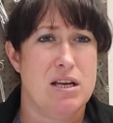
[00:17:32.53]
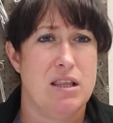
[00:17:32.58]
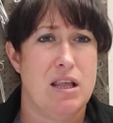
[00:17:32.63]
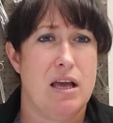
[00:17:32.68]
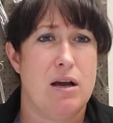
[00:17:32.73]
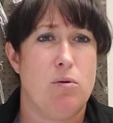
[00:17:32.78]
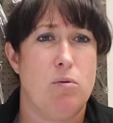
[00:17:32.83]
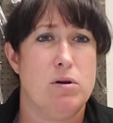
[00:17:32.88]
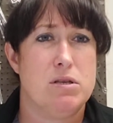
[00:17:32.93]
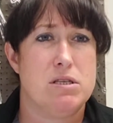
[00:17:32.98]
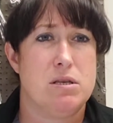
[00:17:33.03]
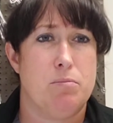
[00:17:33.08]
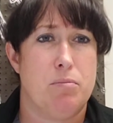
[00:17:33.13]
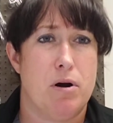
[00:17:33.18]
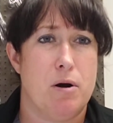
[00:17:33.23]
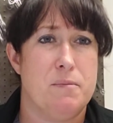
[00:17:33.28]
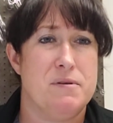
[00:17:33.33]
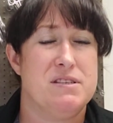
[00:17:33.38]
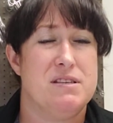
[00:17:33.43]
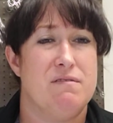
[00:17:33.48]
Like, what's the
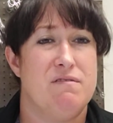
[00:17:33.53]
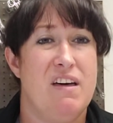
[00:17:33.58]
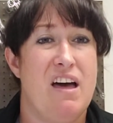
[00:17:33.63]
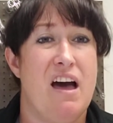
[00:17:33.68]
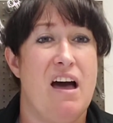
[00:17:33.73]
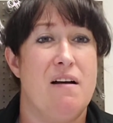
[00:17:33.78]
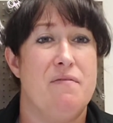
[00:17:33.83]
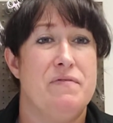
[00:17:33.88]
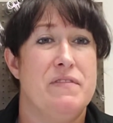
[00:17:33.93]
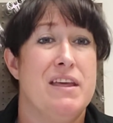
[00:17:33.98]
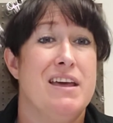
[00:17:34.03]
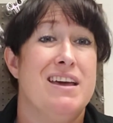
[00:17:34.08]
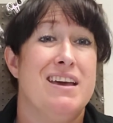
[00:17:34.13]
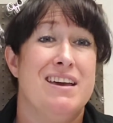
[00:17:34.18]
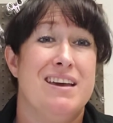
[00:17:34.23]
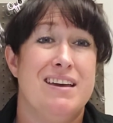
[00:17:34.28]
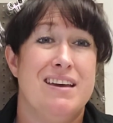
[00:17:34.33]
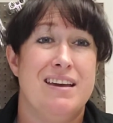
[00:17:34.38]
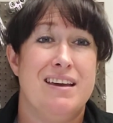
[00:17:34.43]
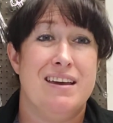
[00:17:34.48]
purpose of that?
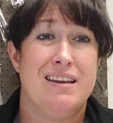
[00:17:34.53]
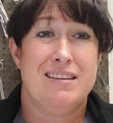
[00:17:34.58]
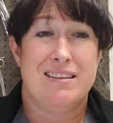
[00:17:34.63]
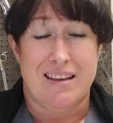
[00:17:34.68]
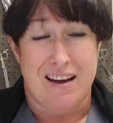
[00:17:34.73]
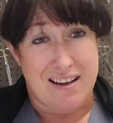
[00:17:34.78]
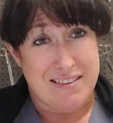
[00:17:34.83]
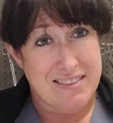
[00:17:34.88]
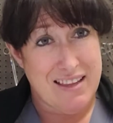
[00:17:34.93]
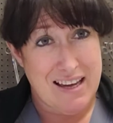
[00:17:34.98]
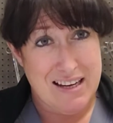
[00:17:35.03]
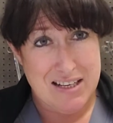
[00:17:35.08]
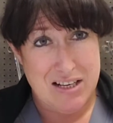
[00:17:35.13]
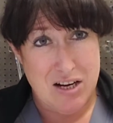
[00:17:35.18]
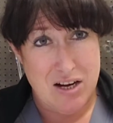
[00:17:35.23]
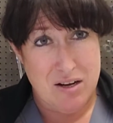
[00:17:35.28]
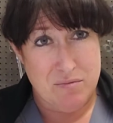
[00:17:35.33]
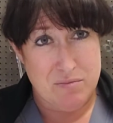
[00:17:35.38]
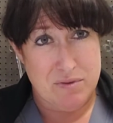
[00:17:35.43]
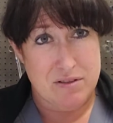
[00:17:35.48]
Not that
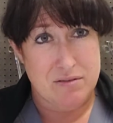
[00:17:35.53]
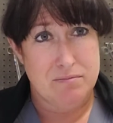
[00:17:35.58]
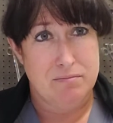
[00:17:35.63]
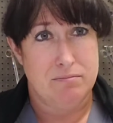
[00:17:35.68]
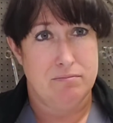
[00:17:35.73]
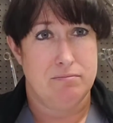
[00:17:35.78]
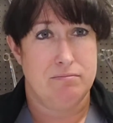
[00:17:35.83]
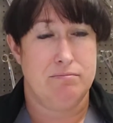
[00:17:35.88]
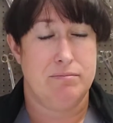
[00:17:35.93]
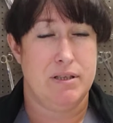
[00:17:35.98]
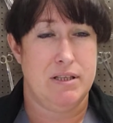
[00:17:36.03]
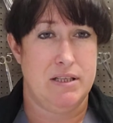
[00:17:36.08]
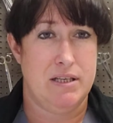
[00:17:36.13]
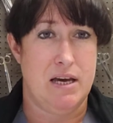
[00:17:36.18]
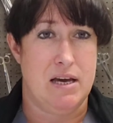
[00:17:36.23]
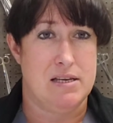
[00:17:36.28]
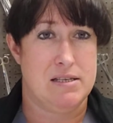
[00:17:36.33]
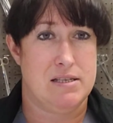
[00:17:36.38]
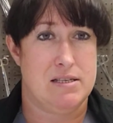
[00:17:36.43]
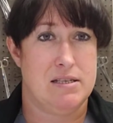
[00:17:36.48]
common, but
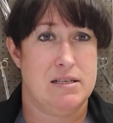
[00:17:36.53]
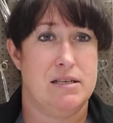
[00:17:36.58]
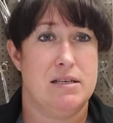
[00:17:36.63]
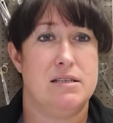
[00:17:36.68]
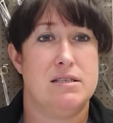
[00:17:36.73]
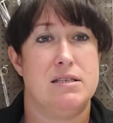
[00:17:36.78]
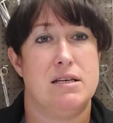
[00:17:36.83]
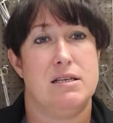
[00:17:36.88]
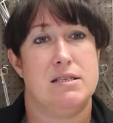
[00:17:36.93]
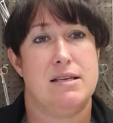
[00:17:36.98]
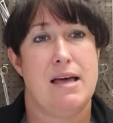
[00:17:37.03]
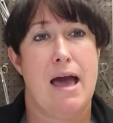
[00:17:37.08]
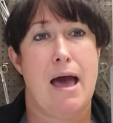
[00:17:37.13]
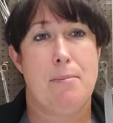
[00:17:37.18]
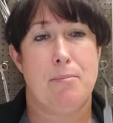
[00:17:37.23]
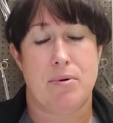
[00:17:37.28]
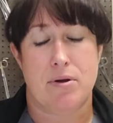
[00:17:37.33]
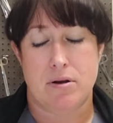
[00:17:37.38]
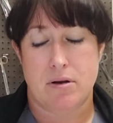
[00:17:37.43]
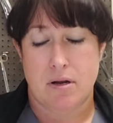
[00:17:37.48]
yes, it does
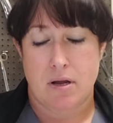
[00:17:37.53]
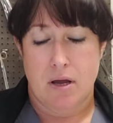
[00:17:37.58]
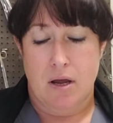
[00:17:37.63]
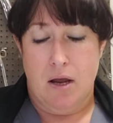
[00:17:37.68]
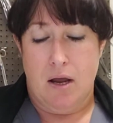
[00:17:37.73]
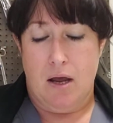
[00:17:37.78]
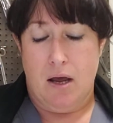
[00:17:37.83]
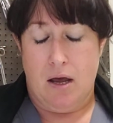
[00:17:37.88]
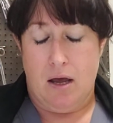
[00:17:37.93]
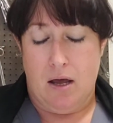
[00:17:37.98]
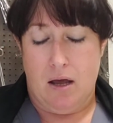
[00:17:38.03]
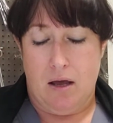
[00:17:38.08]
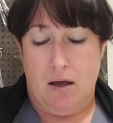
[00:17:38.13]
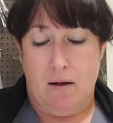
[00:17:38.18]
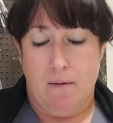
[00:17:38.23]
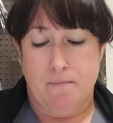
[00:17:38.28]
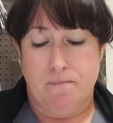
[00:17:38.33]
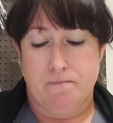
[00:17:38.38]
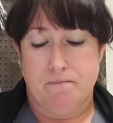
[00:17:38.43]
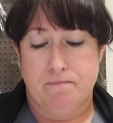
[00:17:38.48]
happen.
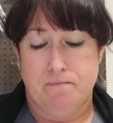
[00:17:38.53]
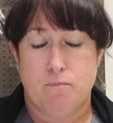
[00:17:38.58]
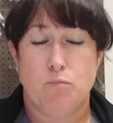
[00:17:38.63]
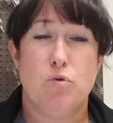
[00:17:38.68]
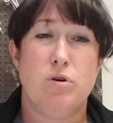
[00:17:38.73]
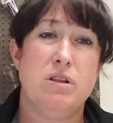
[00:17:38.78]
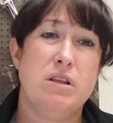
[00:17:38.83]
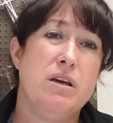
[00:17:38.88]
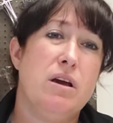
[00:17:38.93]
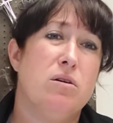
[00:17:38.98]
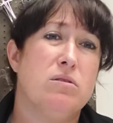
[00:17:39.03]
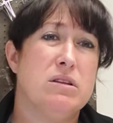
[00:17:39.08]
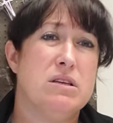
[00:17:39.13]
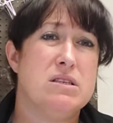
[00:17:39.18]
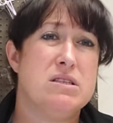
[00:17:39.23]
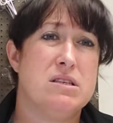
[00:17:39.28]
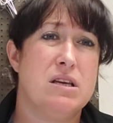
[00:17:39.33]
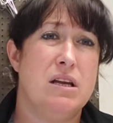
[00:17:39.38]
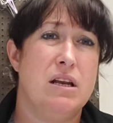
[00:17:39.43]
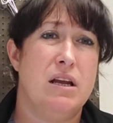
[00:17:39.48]
Really only
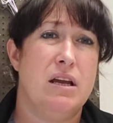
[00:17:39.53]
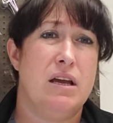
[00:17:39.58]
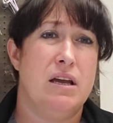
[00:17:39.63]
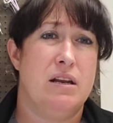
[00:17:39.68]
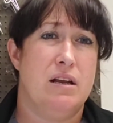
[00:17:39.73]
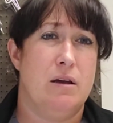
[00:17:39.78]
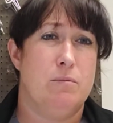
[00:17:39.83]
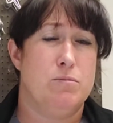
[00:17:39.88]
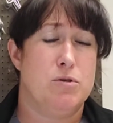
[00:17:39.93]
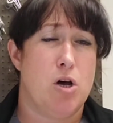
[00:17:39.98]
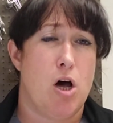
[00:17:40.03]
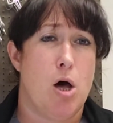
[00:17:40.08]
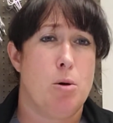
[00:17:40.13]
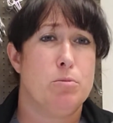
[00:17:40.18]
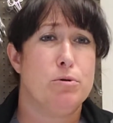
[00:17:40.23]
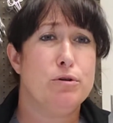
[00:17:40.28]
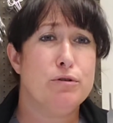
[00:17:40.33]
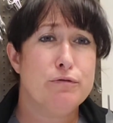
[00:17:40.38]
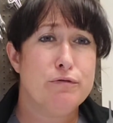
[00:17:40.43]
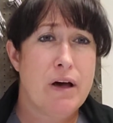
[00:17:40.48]
seen it in
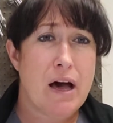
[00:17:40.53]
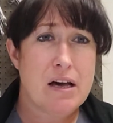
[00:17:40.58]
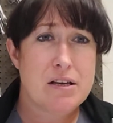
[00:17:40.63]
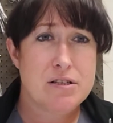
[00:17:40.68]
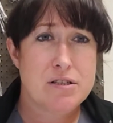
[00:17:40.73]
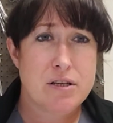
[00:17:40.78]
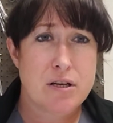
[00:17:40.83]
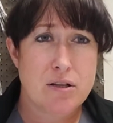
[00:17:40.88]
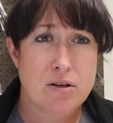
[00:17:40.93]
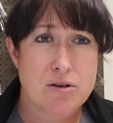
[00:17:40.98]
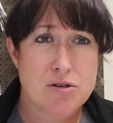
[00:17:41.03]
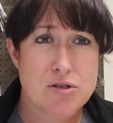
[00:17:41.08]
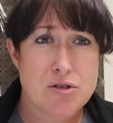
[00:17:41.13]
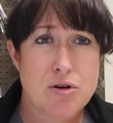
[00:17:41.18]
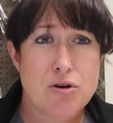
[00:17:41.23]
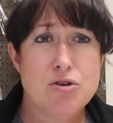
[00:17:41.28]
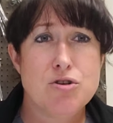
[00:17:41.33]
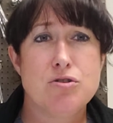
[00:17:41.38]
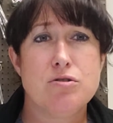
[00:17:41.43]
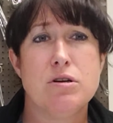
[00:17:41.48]
abdominal vascular
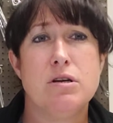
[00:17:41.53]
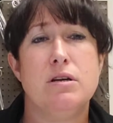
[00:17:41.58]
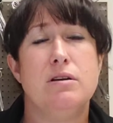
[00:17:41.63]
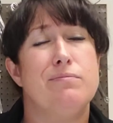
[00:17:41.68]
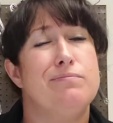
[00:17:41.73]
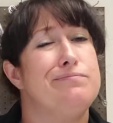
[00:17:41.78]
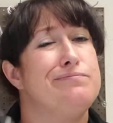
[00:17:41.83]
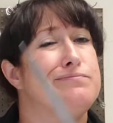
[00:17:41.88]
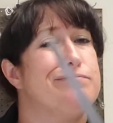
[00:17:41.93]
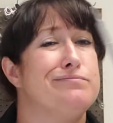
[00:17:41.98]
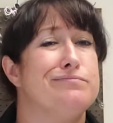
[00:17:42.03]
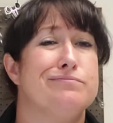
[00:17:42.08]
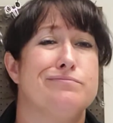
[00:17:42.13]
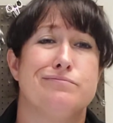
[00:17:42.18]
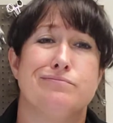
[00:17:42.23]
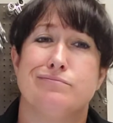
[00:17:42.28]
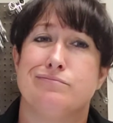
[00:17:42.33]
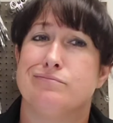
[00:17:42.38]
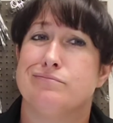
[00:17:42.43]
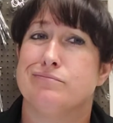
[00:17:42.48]
surgery.
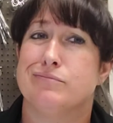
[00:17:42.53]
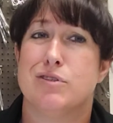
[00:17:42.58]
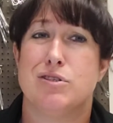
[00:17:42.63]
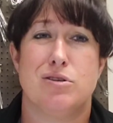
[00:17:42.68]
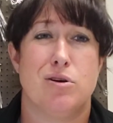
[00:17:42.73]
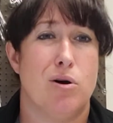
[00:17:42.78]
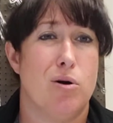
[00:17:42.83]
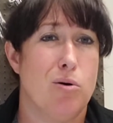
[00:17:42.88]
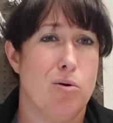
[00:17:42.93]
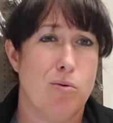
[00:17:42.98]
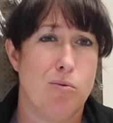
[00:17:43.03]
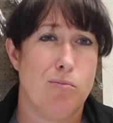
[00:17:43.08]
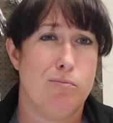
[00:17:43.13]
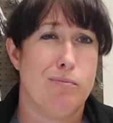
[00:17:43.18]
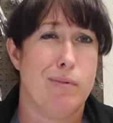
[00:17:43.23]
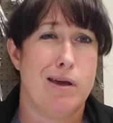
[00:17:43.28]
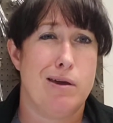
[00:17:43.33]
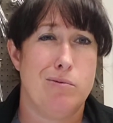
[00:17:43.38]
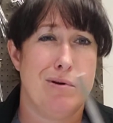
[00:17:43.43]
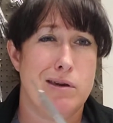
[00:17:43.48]
So
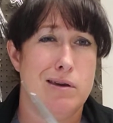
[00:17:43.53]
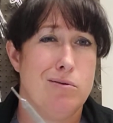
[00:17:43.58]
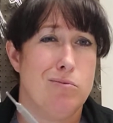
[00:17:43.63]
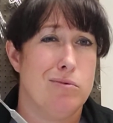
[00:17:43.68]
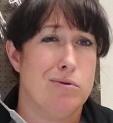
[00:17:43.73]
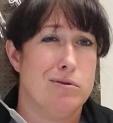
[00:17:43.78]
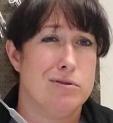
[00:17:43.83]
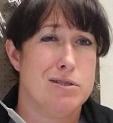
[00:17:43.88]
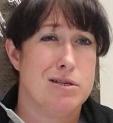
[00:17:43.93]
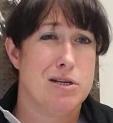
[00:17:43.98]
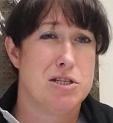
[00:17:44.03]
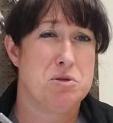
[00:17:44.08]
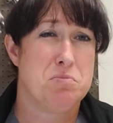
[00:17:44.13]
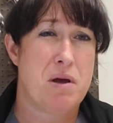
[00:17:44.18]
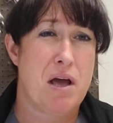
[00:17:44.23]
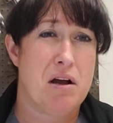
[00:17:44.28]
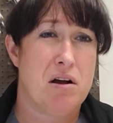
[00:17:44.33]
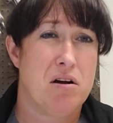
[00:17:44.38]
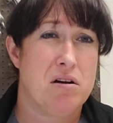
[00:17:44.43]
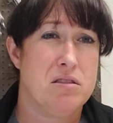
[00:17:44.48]
maybe we'll touch
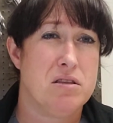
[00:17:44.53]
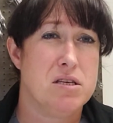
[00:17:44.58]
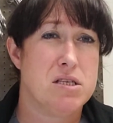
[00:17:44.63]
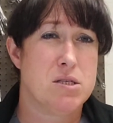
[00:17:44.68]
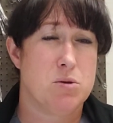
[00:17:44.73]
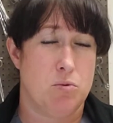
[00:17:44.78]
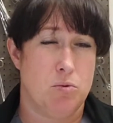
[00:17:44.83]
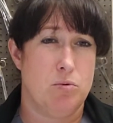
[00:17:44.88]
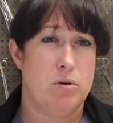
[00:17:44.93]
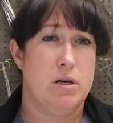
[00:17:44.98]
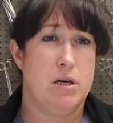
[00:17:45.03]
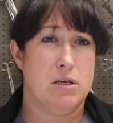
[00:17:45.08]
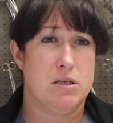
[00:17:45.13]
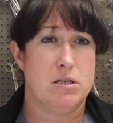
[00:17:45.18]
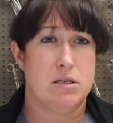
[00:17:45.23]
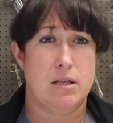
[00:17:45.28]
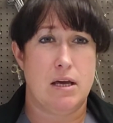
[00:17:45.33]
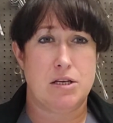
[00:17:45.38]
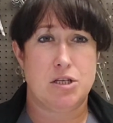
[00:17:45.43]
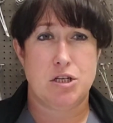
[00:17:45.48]
back on this when we get
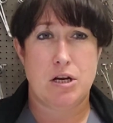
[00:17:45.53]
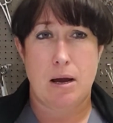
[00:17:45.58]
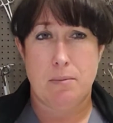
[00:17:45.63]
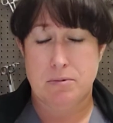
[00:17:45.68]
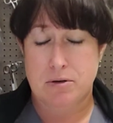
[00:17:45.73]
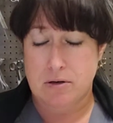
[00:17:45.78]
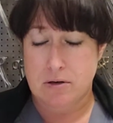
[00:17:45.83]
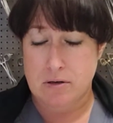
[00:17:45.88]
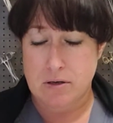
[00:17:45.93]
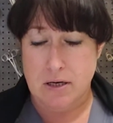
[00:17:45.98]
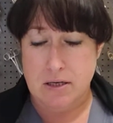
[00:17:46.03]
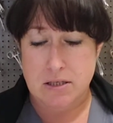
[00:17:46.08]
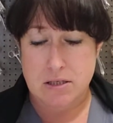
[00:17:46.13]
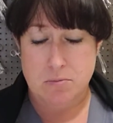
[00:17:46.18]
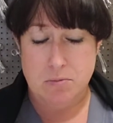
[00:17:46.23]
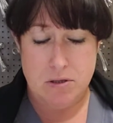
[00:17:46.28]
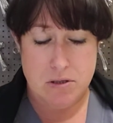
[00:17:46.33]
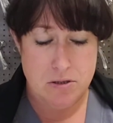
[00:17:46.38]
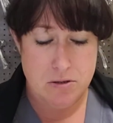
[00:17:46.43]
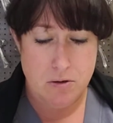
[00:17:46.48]
to that chapter next
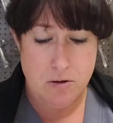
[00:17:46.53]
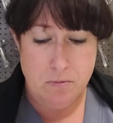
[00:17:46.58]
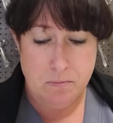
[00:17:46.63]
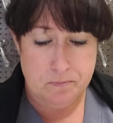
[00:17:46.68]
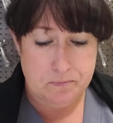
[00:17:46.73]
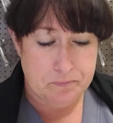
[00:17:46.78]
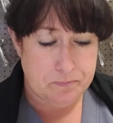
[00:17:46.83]
semester.